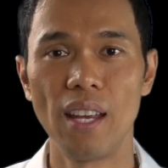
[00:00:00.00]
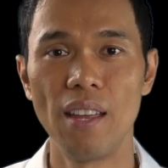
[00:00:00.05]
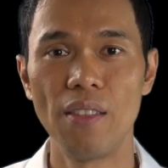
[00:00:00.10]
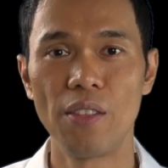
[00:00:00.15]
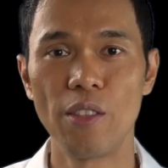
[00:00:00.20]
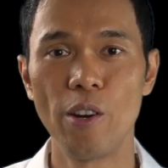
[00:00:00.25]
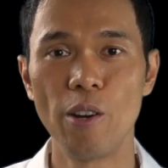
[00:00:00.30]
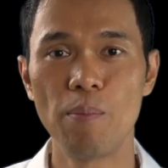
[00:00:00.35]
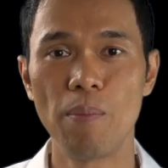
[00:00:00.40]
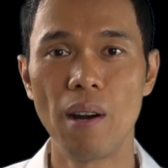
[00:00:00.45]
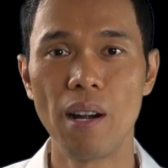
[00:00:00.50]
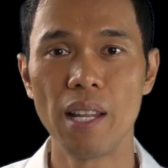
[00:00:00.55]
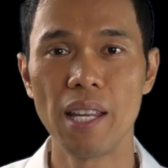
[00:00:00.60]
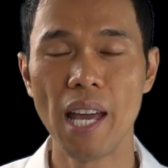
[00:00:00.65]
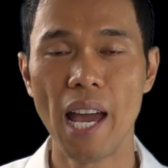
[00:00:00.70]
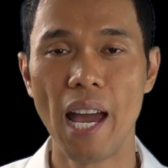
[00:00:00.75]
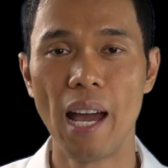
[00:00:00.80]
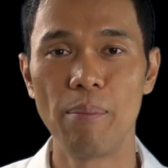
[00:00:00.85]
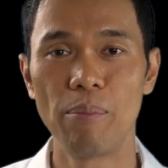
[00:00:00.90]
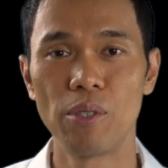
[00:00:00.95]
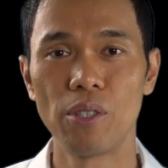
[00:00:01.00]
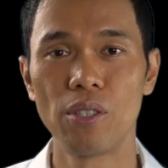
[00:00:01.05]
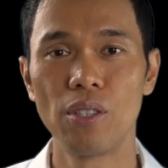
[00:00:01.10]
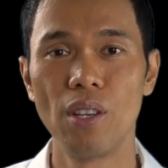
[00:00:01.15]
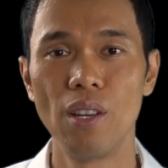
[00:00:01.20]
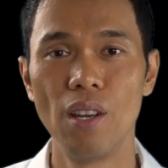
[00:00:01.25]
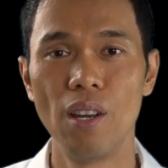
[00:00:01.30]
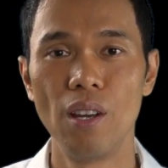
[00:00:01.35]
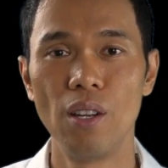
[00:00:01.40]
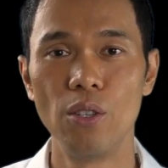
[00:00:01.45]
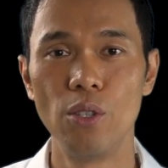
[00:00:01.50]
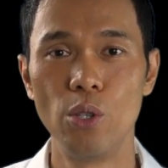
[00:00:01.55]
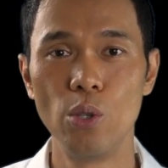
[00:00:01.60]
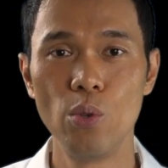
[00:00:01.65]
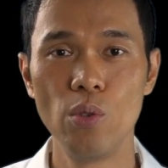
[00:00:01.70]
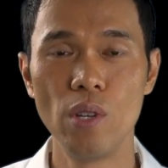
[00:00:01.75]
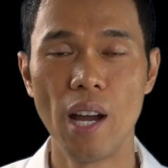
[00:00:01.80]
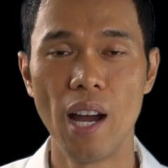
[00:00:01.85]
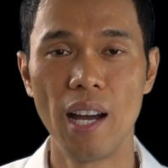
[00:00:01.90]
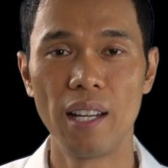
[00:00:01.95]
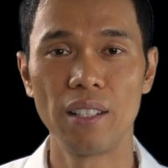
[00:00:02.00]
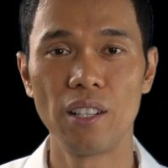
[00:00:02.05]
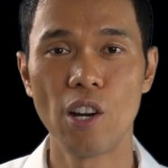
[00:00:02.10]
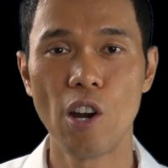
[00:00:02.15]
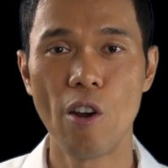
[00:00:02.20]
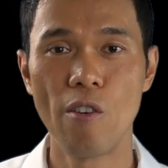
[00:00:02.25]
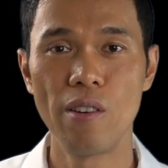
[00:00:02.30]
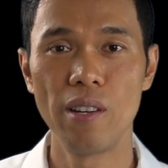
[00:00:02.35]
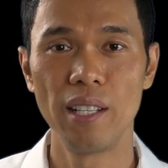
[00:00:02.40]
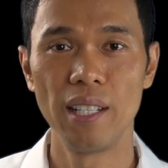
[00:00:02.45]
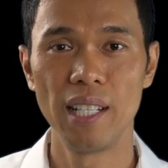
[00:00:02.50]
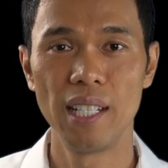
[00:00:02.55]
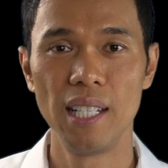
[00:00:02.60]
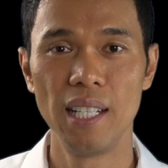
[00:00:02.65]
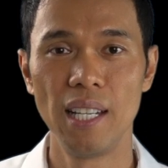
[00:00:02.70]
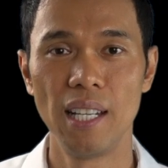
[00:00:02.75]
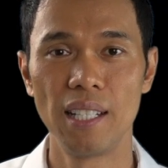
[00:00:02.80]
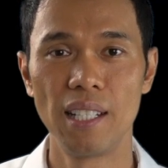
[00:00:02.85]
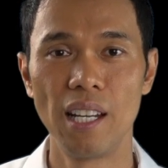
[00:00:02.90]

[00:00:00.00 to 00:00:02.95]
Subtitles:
and third-party apps do not currently